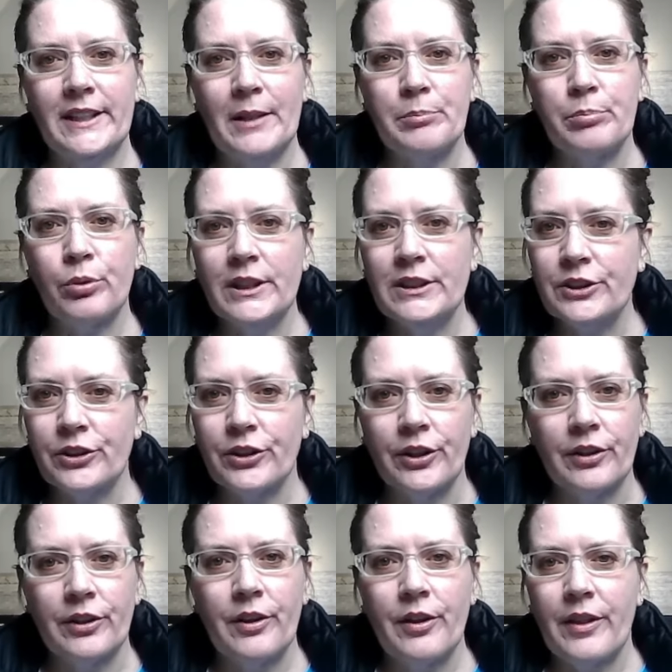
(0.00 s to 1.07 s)

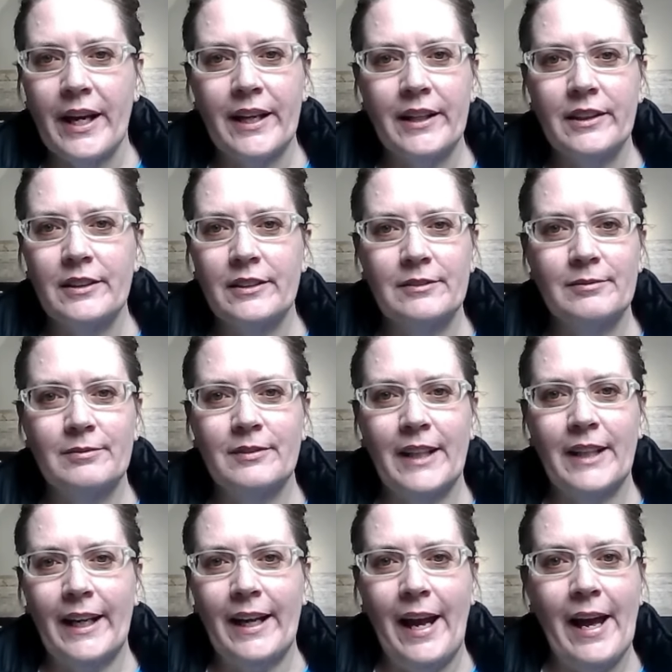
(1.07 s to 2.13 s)
printer that
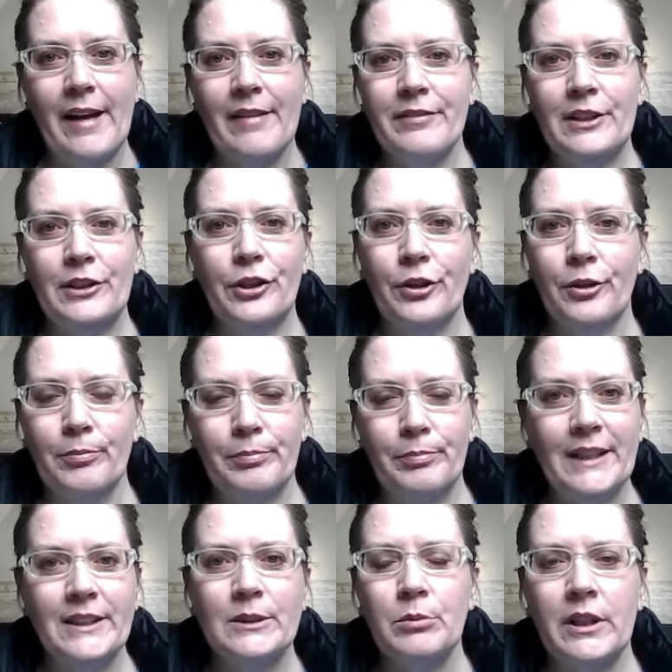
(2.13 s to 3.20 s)
they have in their
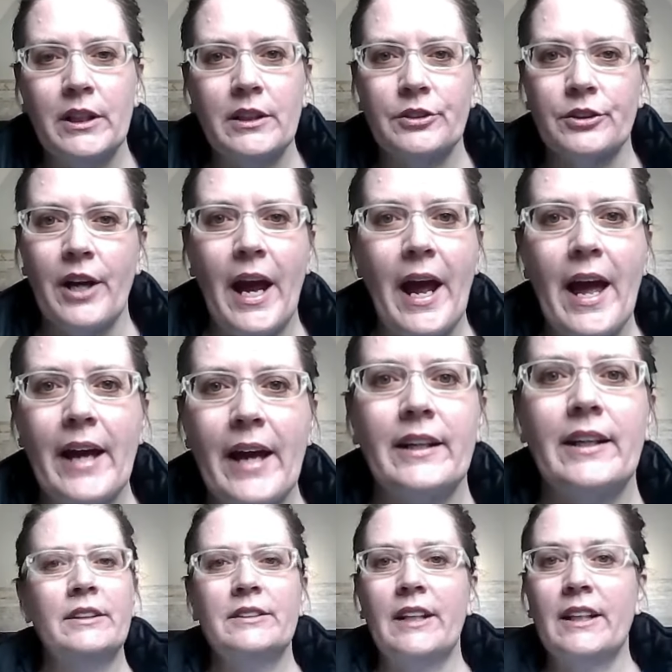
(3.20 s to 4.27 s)
basement or
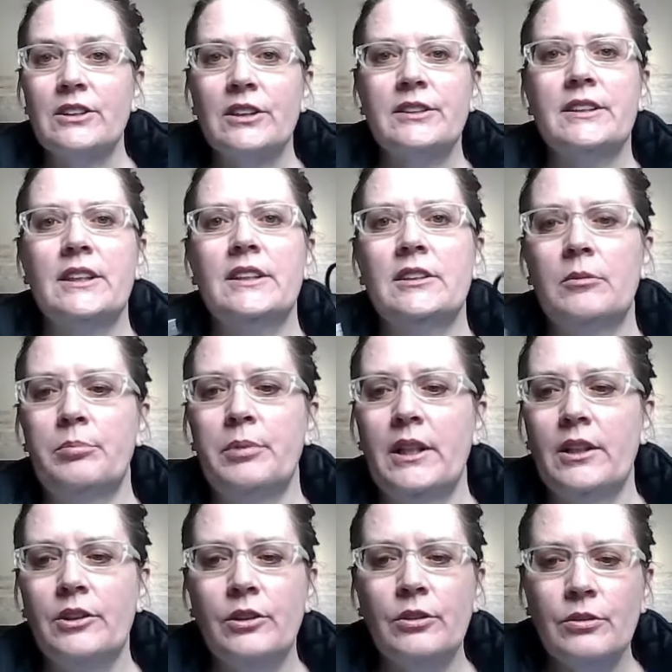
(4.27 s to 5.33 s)
attic that just isn't
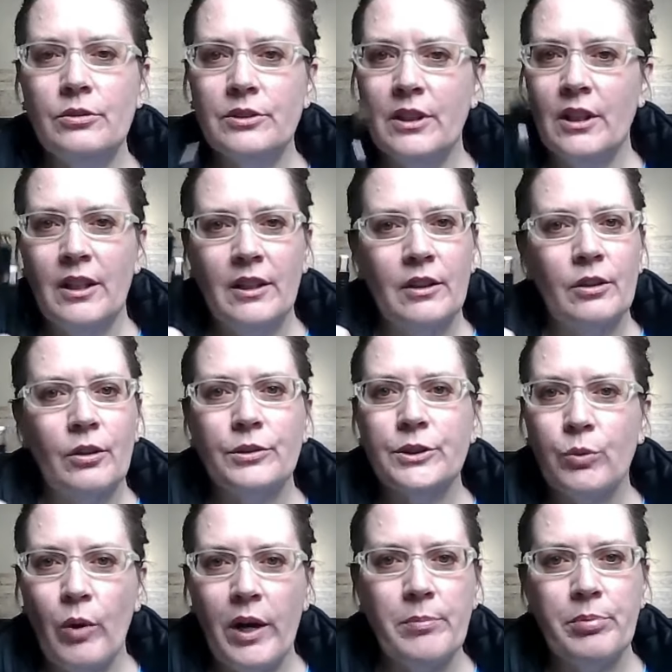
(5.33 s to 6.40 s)
being used. Go
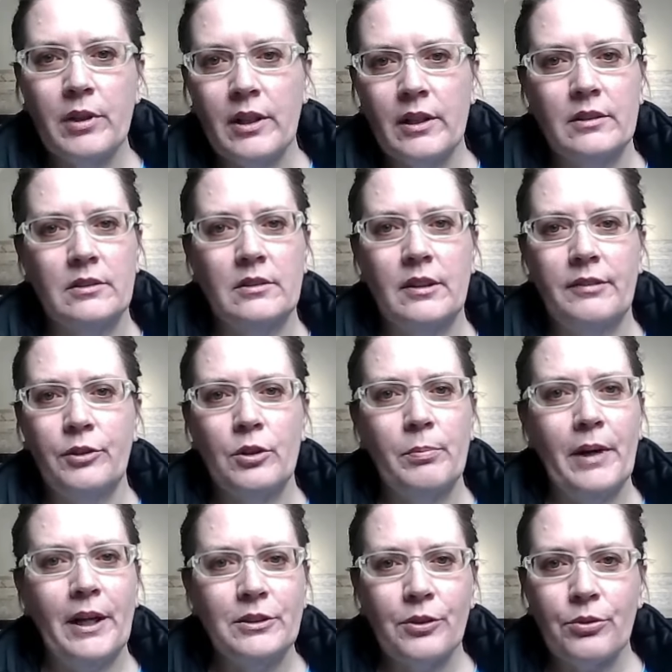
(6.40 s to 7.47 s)
swipe it. If you're
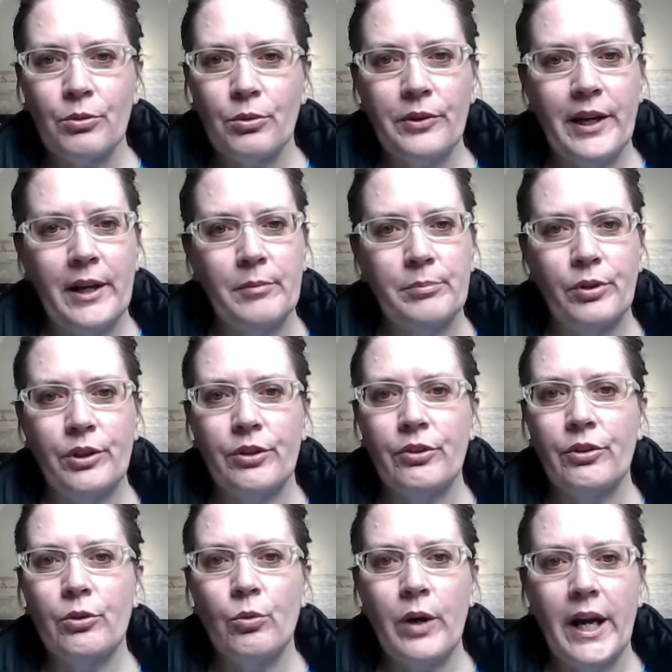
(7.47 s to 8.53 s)
about to throw that printer
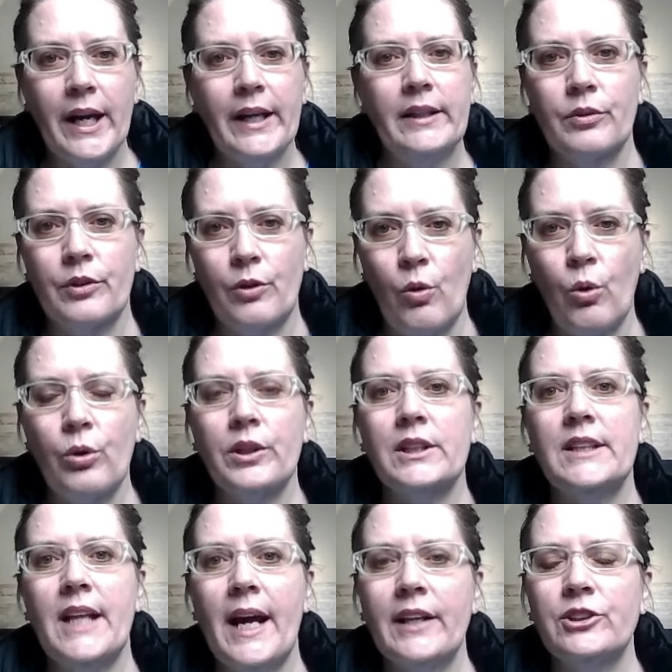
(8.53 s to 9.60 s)
away, cord
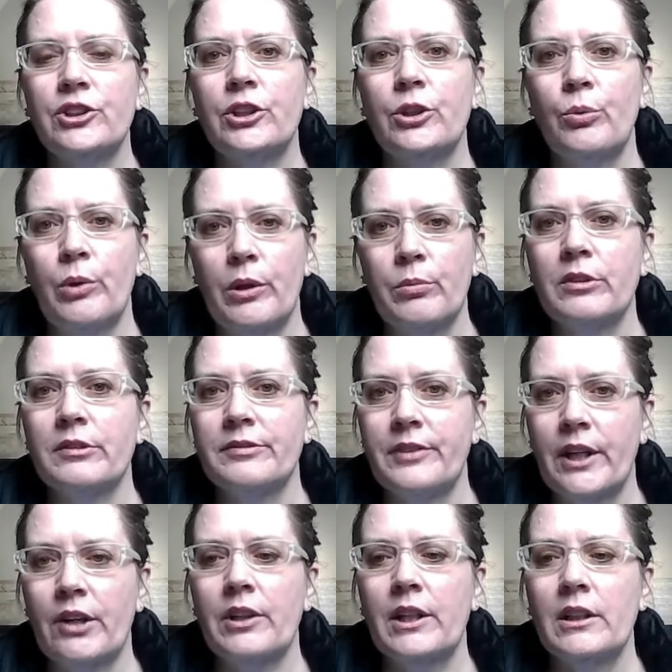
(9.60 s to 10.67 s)
attached to it will
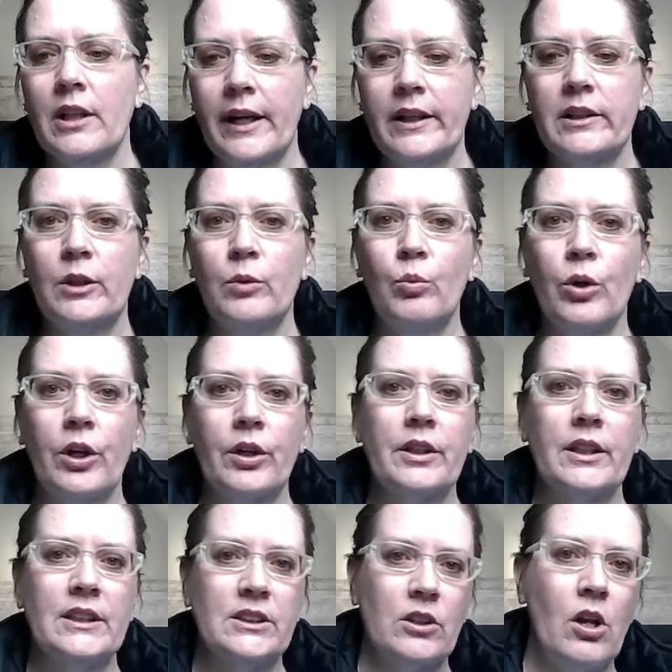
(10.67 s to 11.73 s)
very likely work
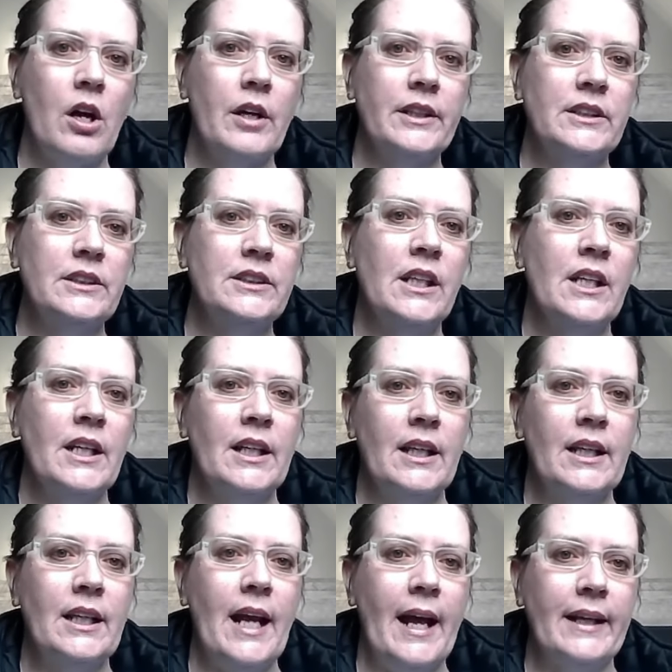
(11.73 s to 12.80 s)
as long as
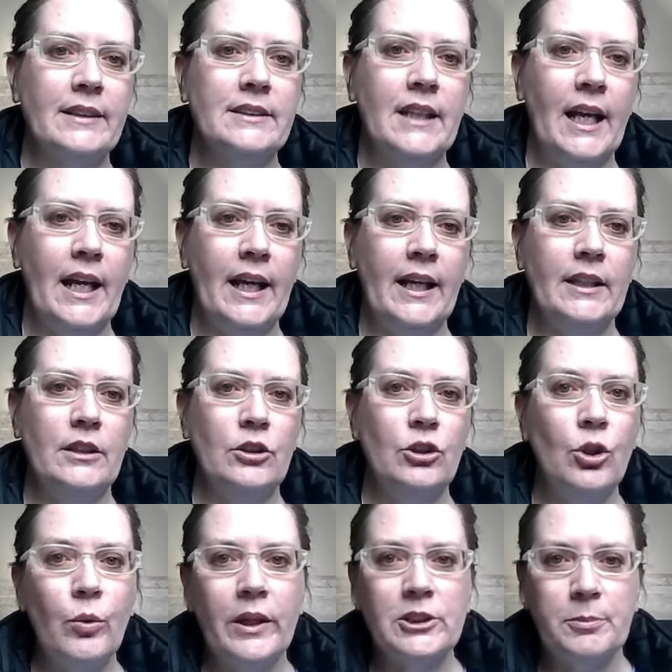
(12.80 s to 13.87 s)
it has a
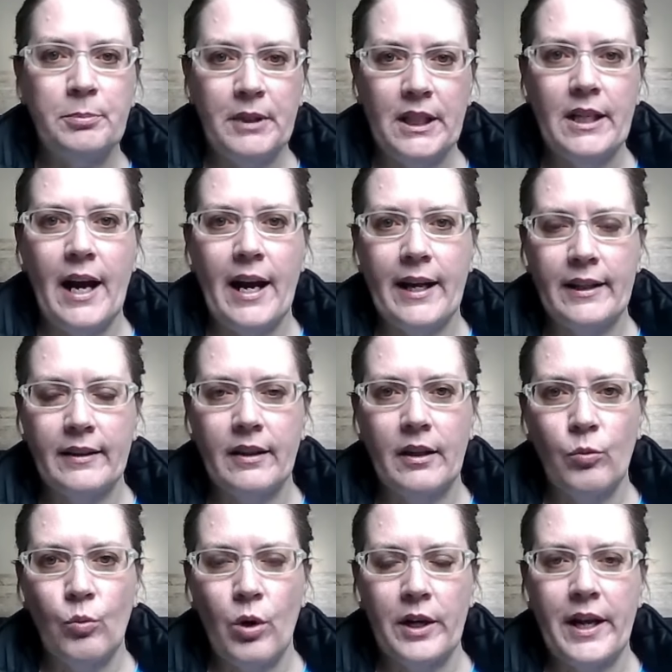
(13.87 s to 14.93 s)
USB on
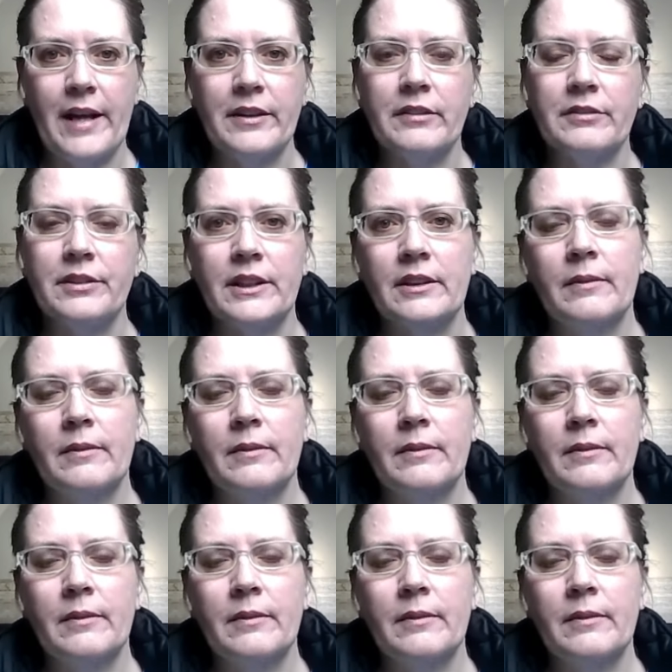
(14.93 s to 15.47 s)
one end of it.